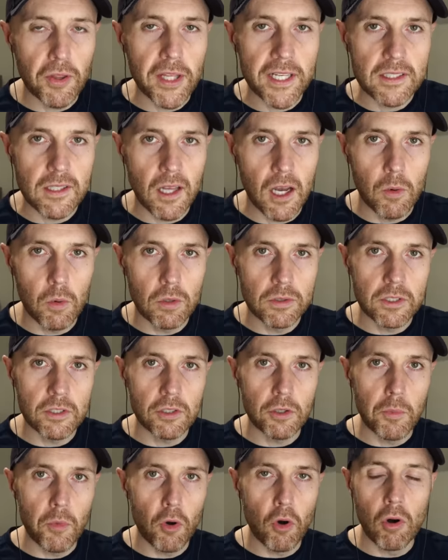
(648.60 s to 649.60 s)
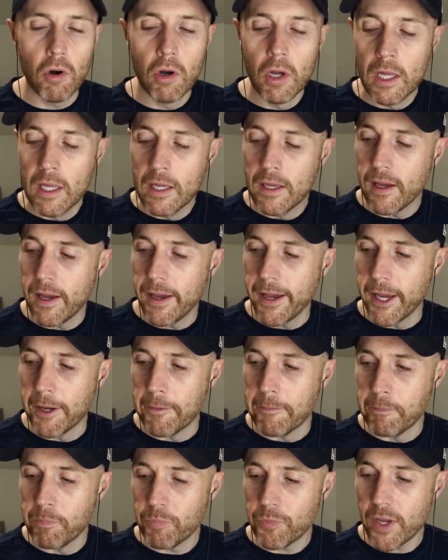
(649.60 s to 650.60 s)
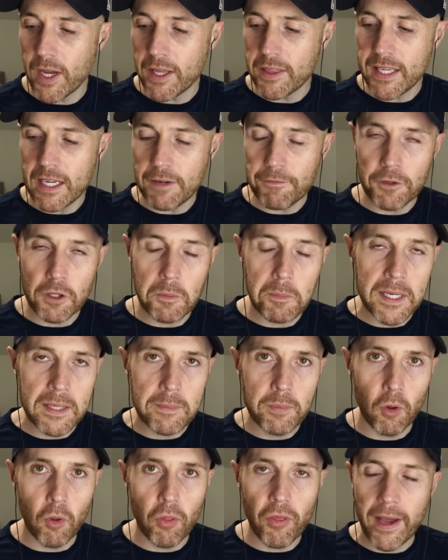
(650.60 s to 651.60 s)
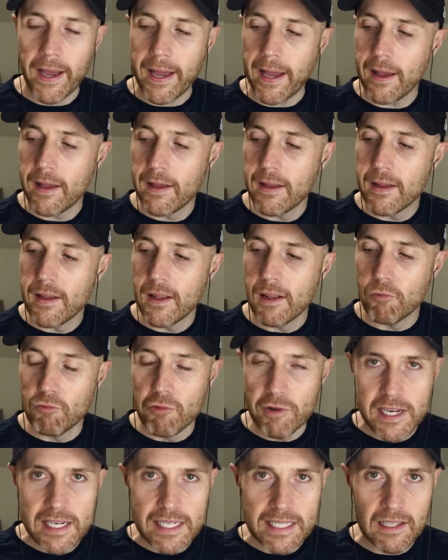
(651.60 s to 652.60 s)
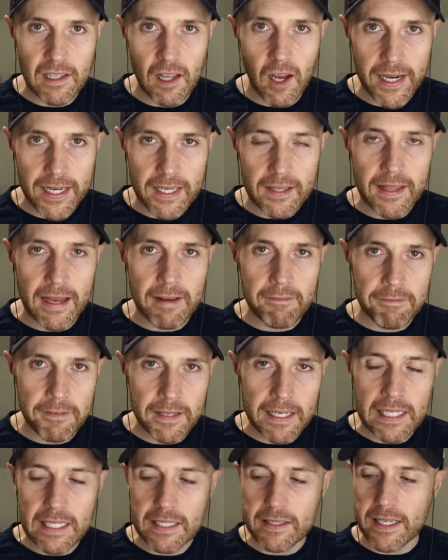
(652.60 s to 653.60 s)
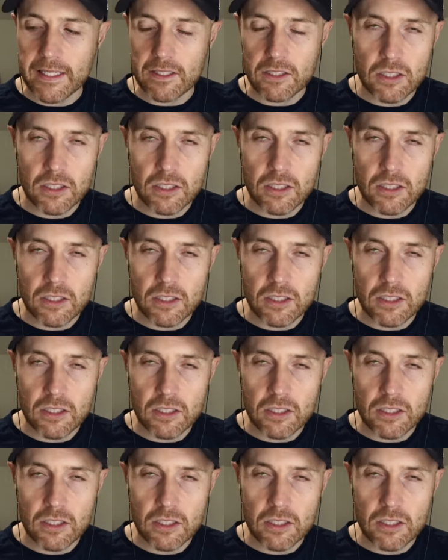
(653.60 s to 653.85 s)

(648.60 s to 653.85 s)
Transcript: the things that I want to do more. I think for the people that really like that feeling, that